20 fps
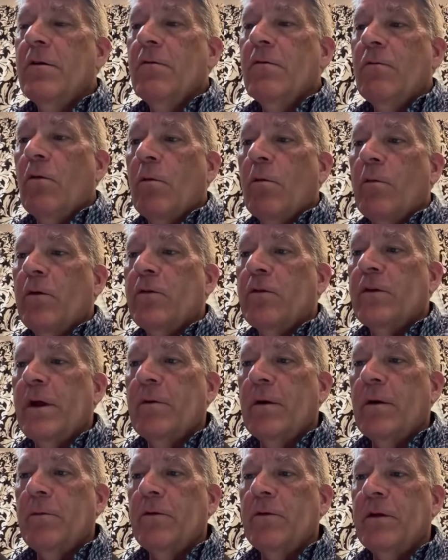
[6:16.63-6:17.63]
former state
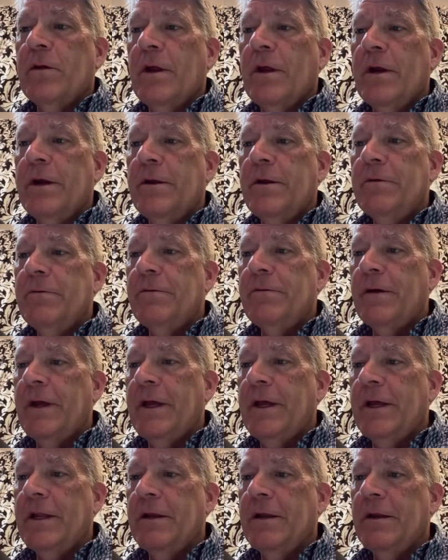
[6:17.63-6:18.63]
representative
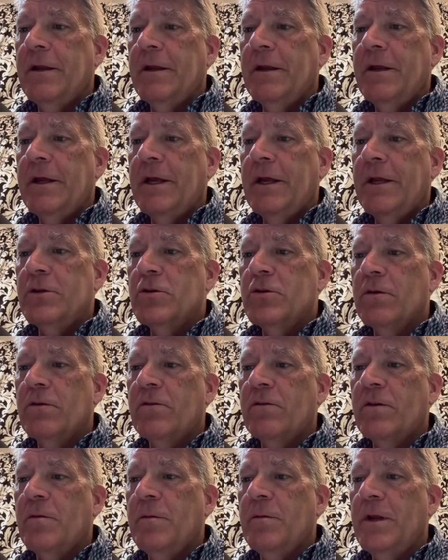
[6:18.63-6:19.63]
and insurance
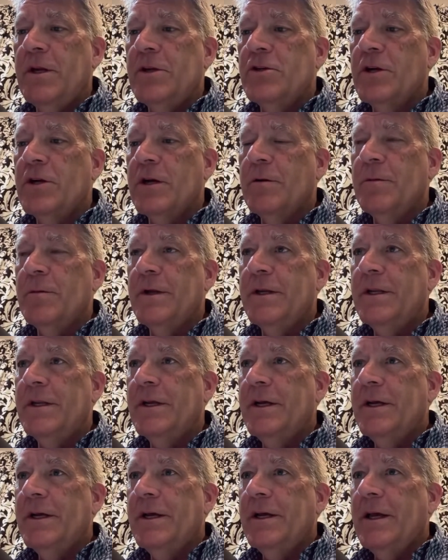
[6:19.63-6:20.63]
committee chairman,
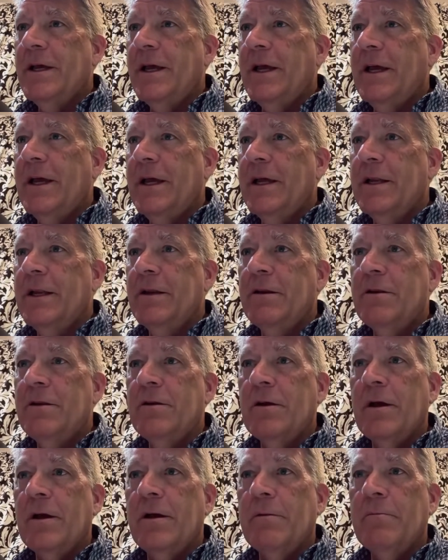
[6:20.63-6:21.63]
and
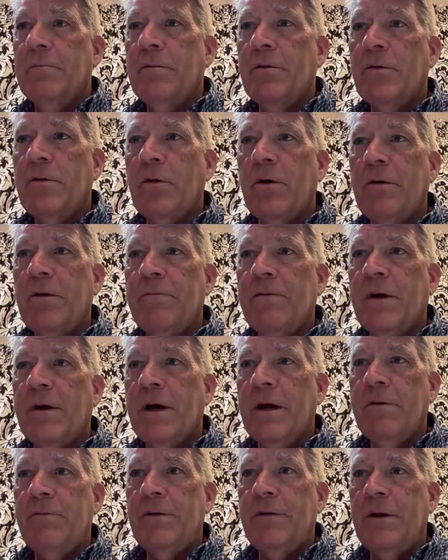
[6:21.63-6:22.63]

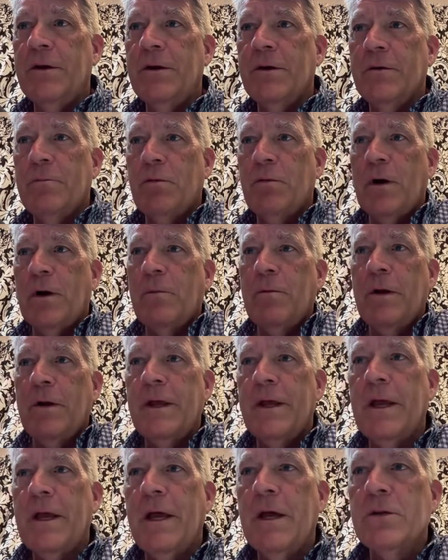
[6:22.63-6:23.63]
35-year property and
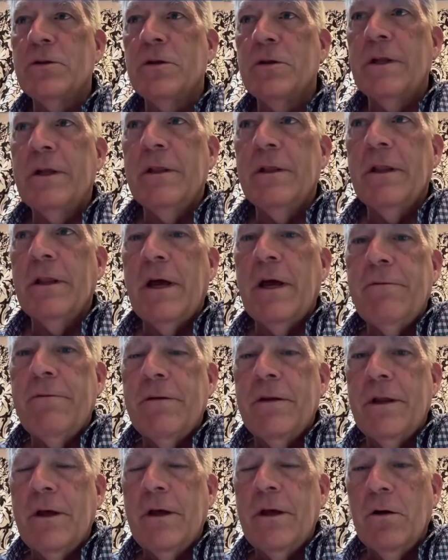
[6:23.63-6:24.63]
casualty life
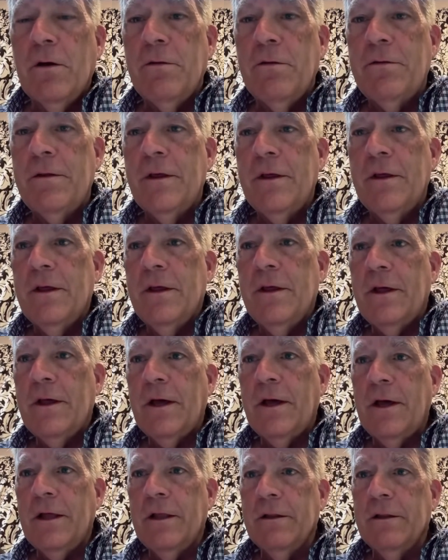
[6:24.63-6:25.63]
and health
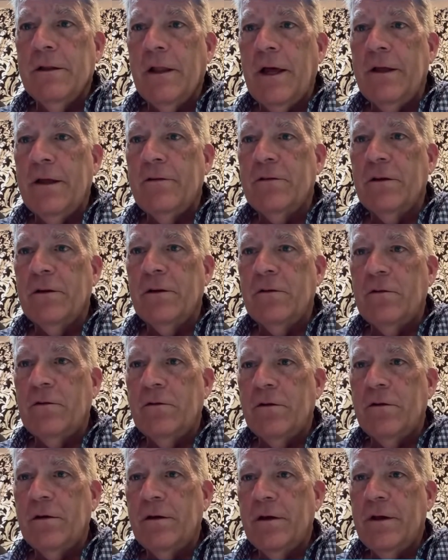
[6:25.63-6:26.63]

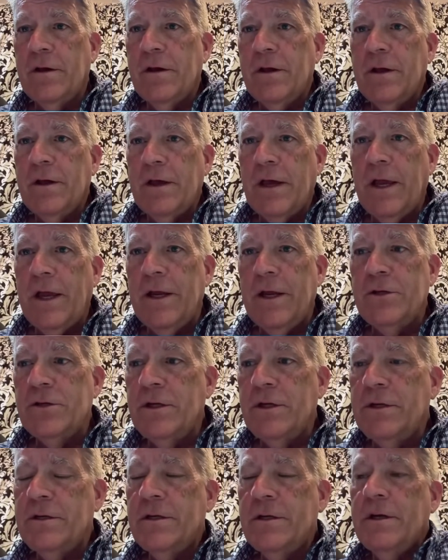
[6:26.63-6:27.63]
licensed
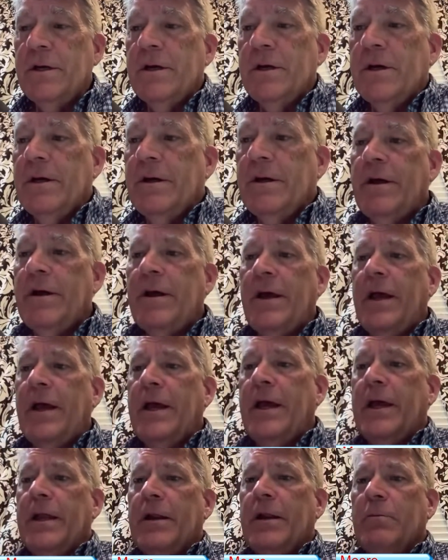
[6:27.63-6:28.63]
agent.
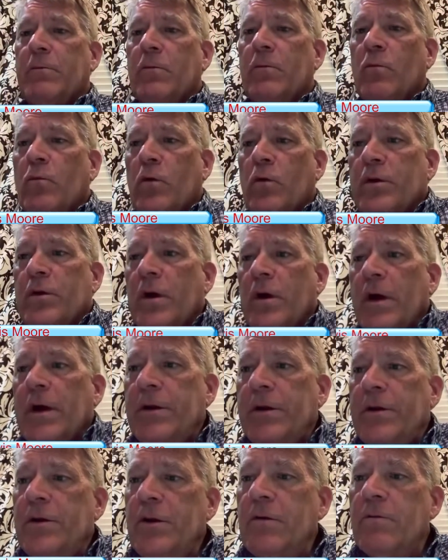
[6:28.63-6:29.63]
And we're talking
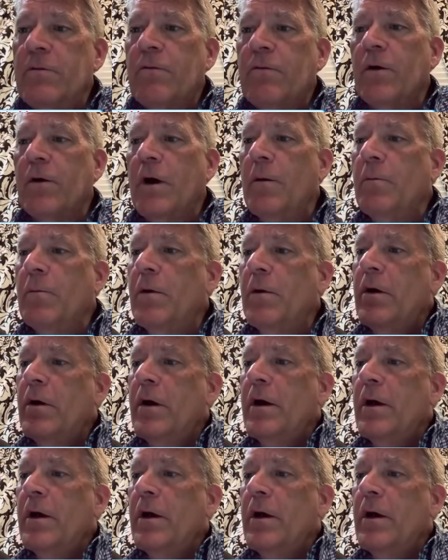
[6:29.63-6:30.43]
to you from